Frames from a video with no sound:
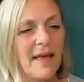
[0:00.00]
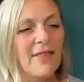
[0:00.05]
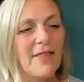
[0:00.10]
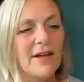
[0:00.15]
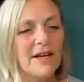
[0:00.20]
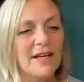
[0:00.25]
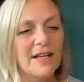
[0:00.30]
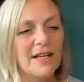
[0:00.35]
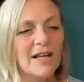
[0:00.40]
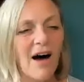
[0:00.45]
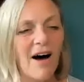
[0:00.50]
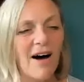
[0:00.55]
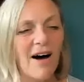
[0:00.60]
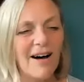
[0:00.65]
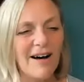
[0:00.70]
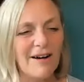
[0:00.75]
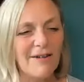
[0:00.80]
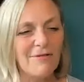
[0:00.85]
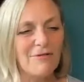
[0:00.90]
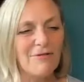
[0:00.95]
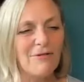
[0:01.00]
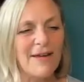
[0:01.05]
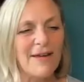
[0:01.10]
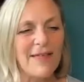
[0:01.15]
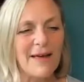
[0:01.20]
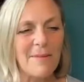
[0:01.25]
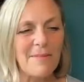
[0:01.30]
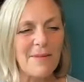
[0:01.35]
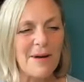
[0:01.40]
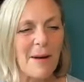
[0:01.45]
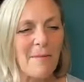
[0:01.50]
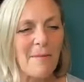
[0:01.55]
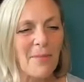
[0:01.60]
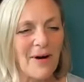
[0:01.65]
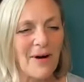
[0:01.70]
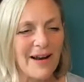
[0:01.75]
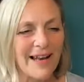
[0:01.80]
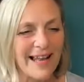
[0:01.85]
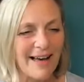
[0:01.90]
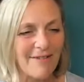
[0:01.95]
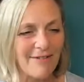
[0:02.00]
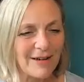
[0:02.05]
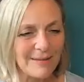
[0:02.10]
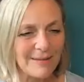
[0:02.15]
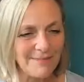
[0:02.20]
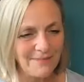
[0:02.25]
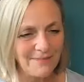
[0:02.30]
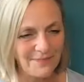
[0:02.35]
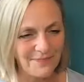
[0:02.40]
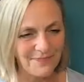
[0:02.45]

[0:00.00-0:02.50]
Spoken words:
The law of rhythm, number 11,